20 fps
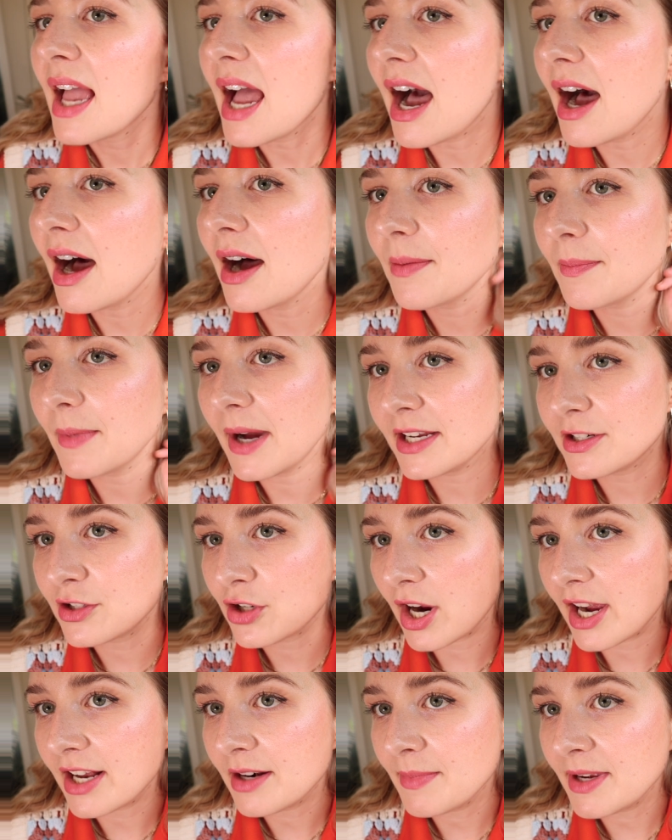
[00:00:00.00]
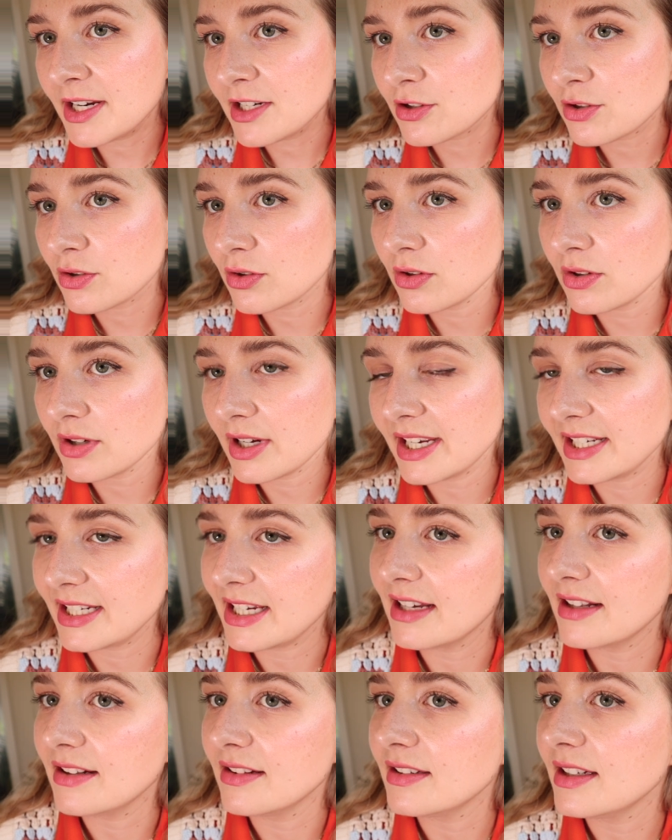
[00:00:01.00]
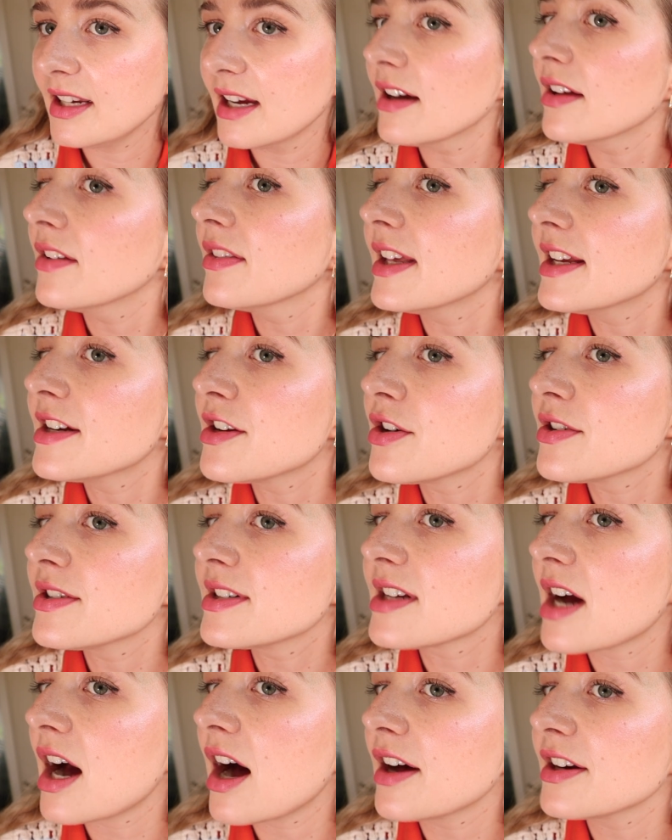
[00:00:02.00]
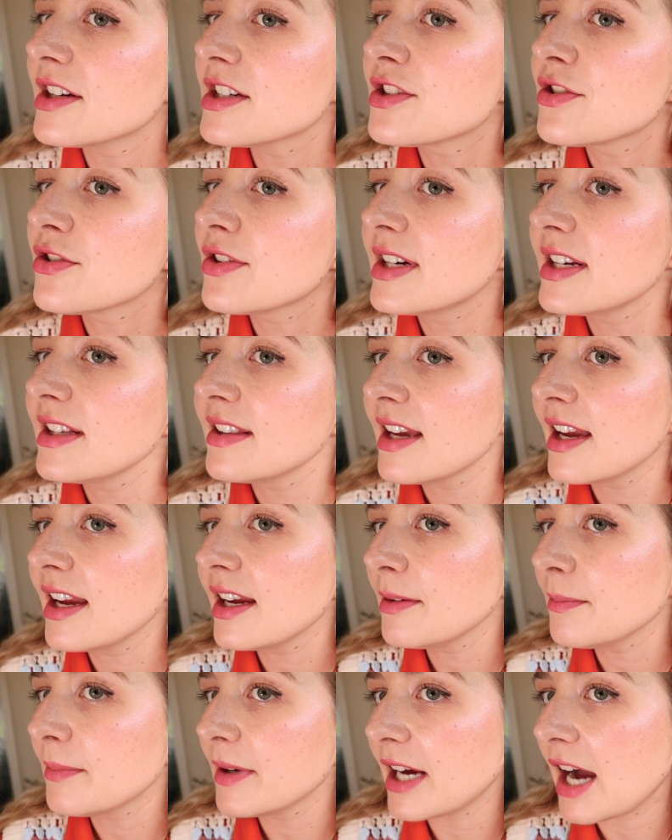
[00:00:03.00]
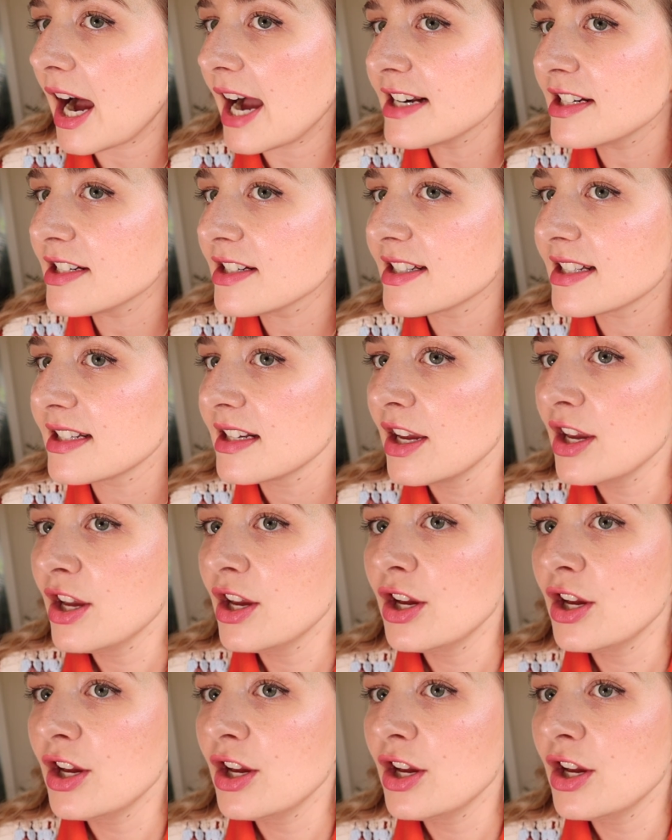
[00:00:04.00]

I try to make sure, again, yeah, they don't tarnish or anything, but I just